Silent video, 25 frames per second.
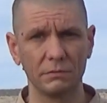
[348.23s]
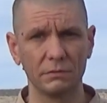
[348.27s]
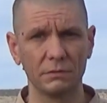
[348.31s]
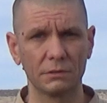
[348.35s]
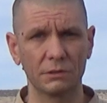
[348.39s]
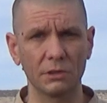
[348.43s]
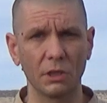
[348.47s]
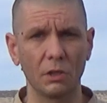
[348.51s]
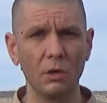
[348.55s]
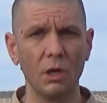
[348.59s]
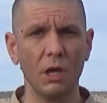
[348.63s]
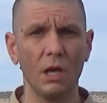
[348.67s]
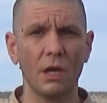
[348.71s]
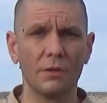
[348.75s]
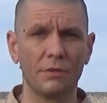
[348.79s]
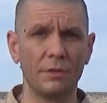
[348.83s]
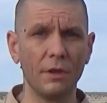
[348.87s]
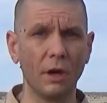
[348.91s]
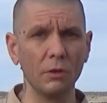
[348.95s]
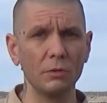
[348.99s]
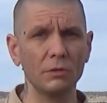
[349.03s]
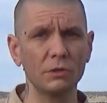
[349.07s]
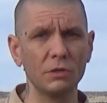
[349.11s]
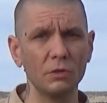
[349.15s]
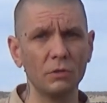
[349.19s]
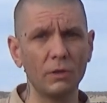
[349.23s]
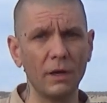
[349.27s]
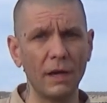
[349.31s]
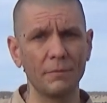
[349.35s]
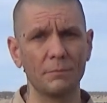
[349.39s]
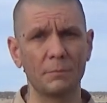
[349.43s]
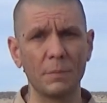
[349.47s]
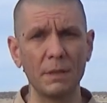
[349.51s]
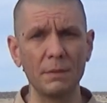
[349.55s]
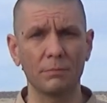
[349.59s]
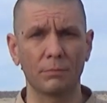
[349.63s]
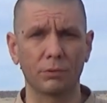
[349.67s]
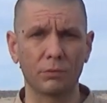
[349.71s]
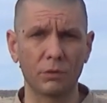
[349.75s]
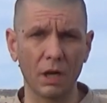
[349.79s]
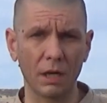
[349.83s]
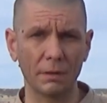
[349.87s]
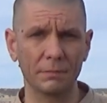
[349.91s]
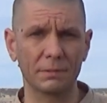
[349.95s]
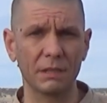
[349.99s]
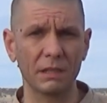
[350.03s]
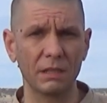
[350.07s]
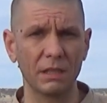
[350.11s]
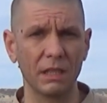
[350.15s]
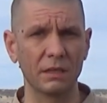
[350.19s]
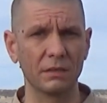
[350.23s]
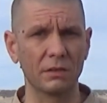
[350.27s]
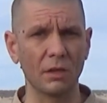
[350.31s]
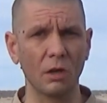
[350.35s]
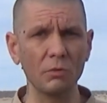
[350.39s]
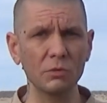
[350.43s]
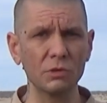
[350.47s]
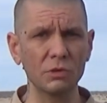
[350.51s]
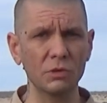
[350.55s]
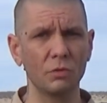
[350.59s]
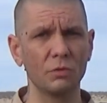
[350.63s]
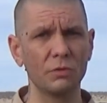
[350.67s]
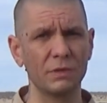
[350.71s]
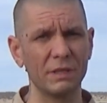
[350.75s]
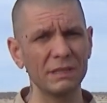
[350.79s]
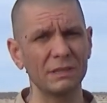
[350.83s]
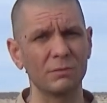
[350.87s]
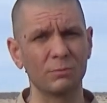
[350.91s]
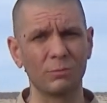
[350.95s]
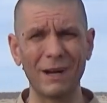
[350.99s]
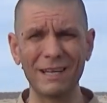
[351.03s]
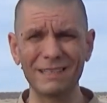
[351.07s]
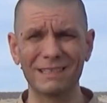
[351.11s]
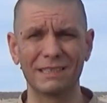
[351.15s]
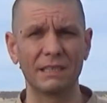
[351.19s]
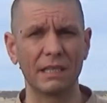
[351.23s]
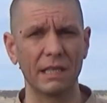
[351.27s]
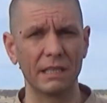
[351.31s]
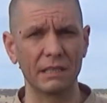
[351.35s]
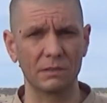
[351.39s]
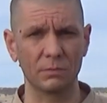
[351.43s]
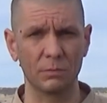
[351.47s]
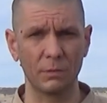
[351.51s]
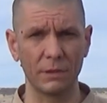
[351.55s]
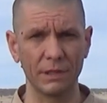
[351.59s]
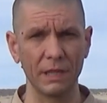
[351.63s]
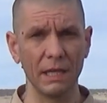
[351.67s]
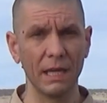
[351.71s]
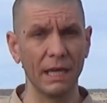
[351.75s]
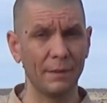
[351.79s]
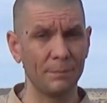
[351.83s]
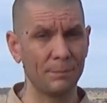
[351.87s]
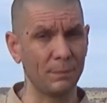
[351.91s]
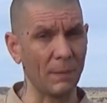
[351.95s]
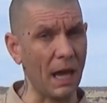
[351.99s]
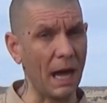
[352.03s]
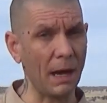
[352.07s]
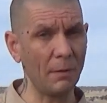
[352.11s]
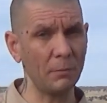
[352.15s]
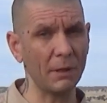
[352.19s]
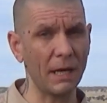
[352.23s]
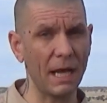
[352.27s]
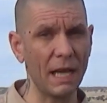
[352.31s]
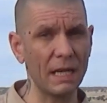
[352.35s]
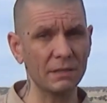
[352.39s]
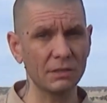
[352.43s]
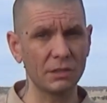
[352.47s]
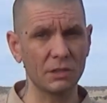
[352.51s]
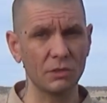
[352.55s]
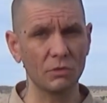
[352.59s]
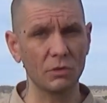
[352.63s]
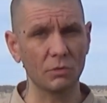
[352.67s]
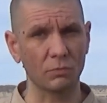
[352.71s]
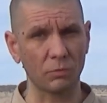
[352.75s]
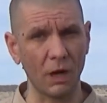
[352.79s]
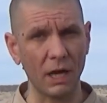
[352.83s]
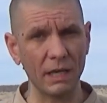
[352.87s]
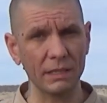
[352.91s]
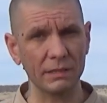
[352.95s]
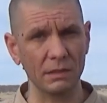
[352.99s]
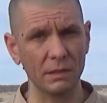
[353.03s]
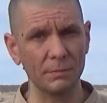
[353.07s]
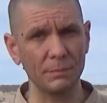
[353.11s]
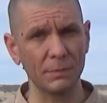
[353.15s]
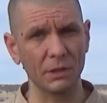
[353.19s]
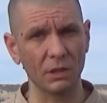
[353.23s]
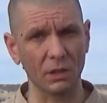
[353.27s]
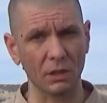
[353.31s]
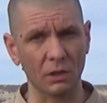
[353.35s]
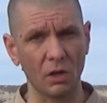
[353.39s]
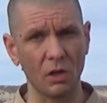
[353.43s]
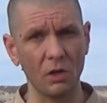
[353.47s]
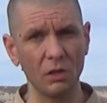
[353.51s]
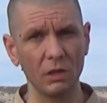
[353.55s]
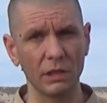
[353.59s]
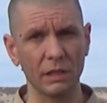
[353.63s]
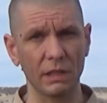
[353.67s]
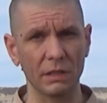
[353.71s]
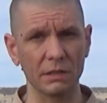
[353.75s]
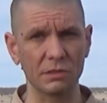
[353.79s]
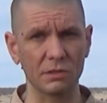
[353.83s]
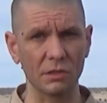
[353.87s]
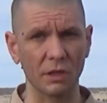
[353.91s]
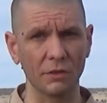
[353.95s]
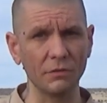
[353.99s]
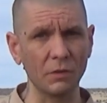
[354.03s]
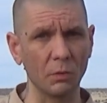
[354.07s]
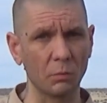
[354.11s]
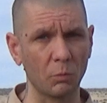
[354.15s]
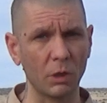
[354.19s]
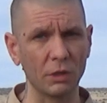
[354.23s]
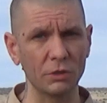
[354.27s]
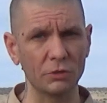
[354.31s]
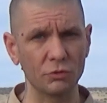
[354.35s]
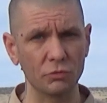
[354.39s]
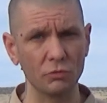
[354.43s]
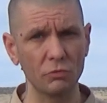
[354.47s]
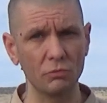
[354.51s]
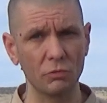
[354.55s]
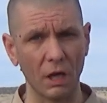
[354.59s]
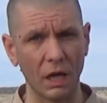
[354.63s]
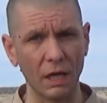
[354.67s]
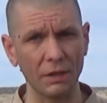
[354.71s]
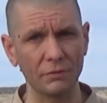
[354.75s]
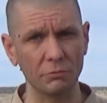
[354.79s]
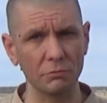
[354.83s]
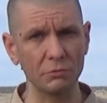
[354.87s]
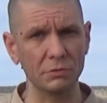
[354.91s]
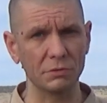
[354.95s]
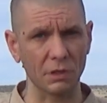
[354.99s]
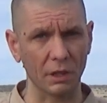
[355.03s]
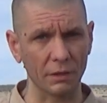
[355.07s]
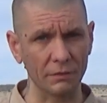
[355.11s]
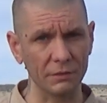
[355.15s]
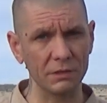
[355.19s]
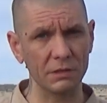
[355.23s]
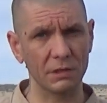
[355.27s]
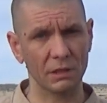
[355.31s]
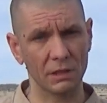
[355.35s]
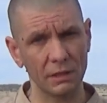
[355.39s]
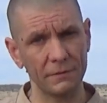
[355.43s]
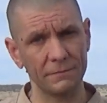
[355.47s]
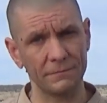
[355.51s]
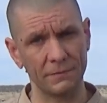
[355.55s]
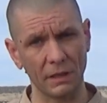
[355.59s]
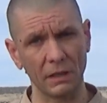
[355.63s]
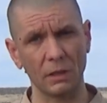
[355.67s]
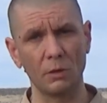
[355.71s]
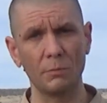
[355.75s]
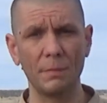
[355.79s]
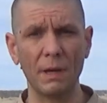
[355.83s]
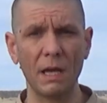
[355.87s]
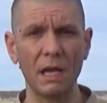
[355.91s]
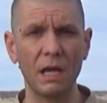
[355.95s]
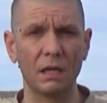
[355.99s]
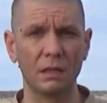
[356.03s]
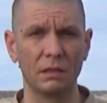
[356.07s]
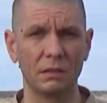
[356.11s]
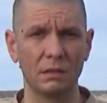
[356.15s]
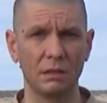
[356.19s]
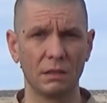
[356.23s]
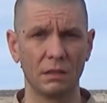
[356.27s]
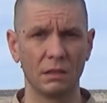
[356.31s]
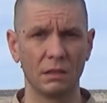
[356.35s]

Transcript: So those who have been prompted and those who this resonates with, I would ask you to rise up in the calling and serve the one true God through service to your fellow man.